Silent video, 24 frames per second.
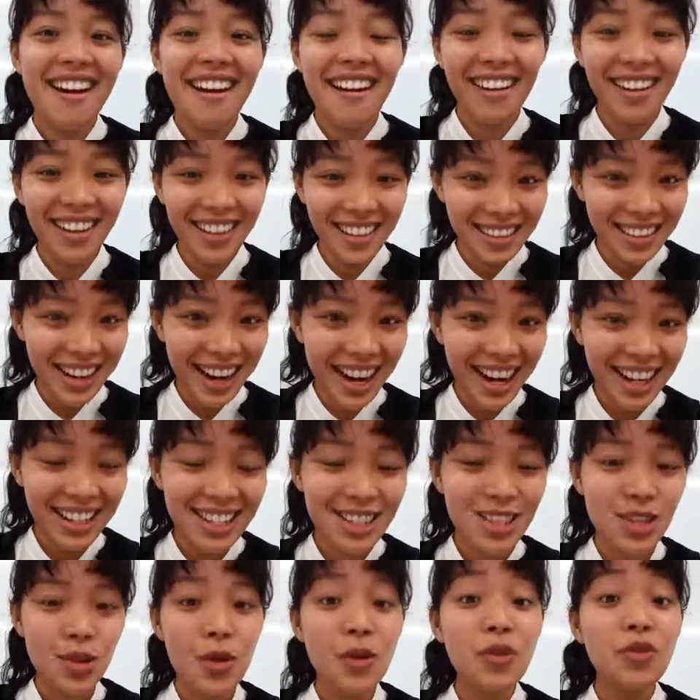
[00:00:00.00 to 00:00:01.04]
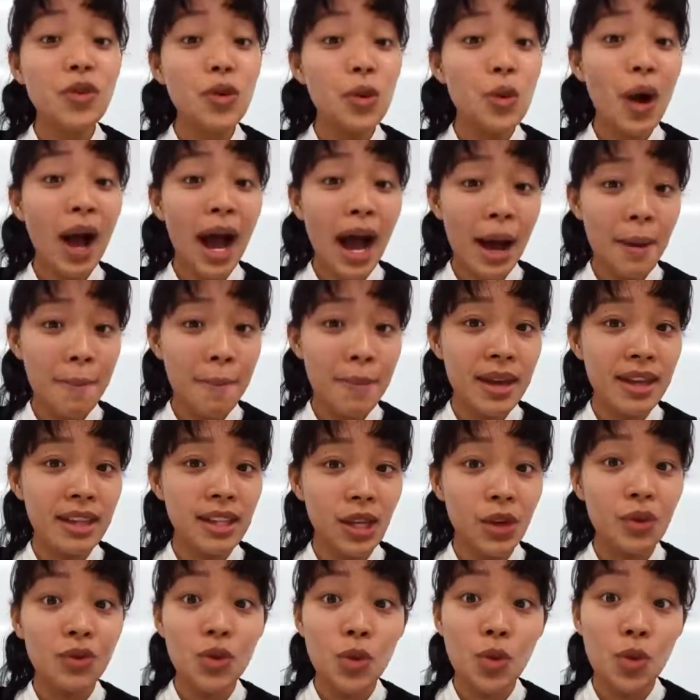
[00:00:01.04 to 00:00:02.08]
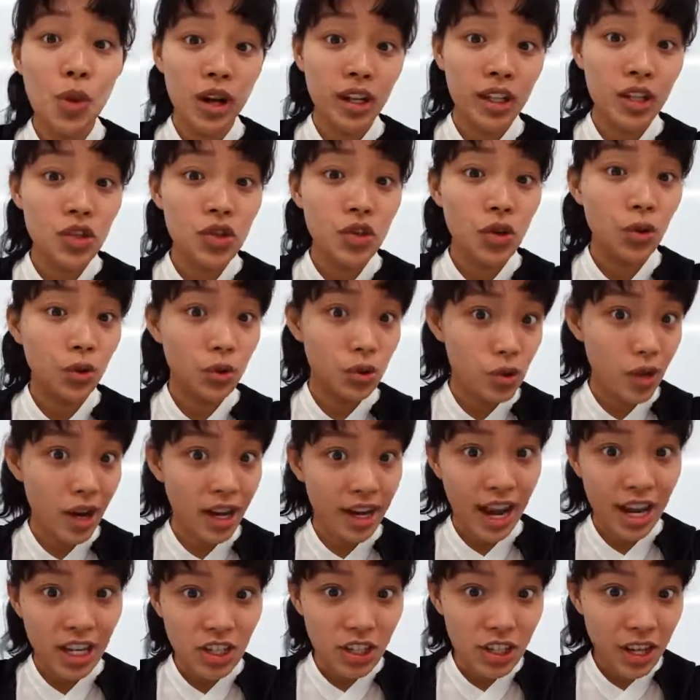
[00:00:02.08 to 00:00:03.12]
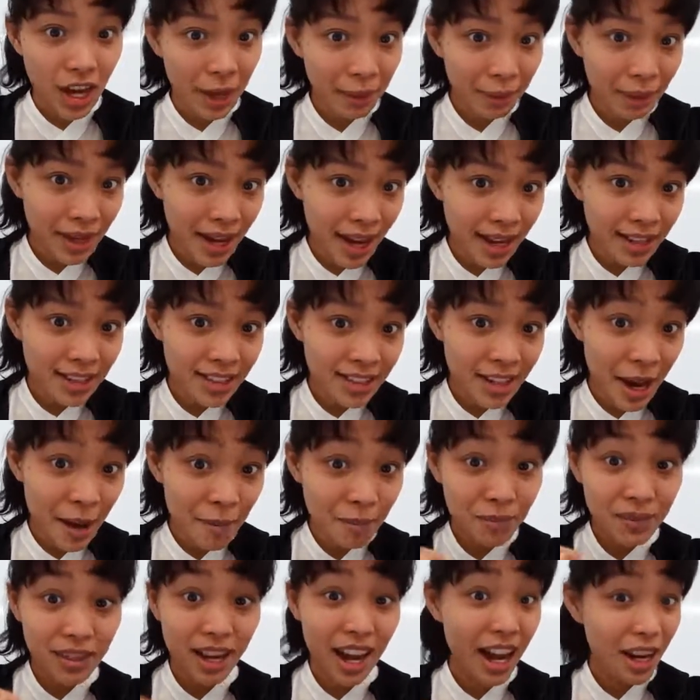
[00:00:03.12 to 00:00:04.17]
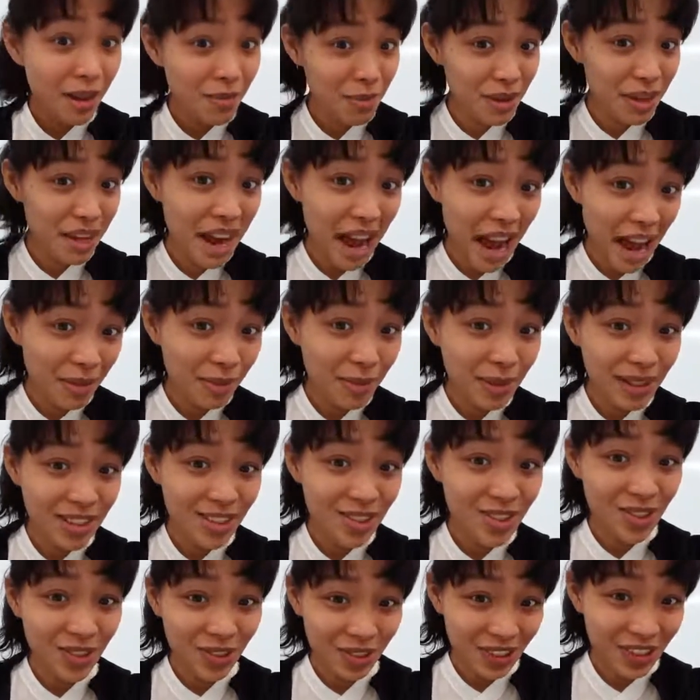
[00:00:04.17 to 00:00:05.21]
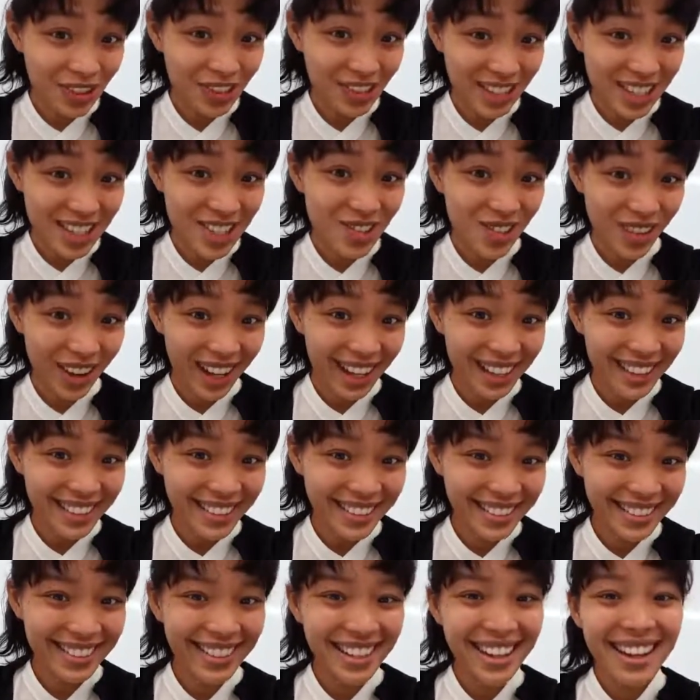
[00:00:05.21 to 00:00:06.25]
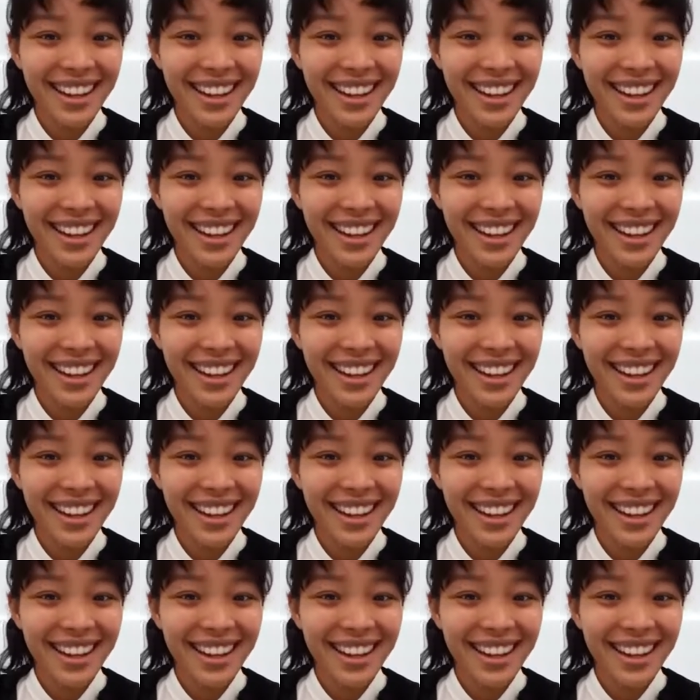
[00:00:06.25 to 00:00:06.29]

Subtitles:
All right, so if you wanted to go to Arashiyama next time, I'd be happy to tour you as well.